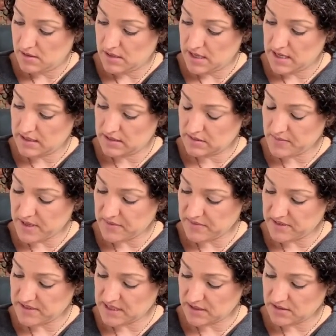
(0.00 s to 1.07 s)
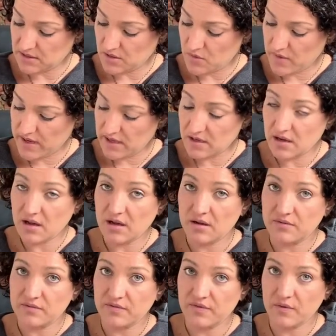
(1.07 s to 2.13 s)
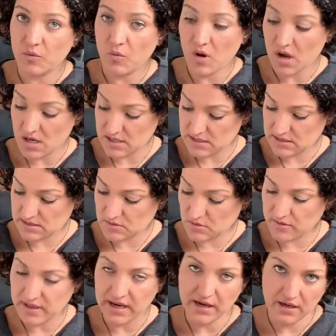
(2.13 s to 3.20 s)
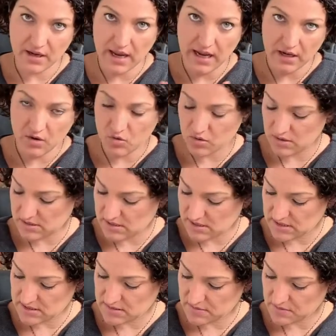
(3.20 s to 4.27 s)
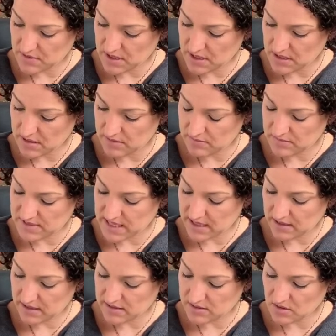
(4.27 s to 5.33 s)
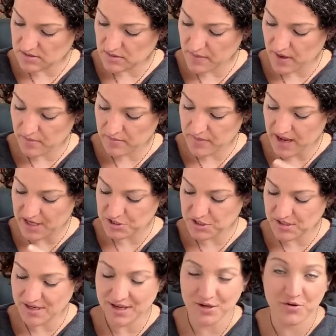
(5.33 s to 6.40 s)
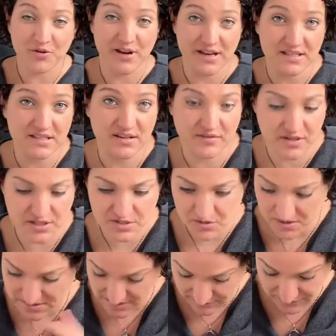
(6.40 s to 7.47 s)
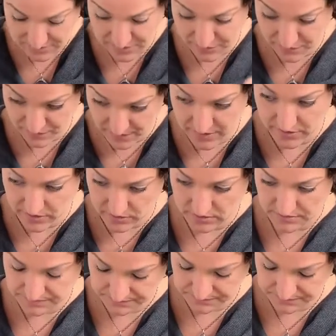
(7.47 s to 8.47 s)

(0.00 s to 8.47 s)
And at the bottom of the deck, the Queen of Wands, or the acorns in this deck. It's also about passion and creativity. So I definitely feel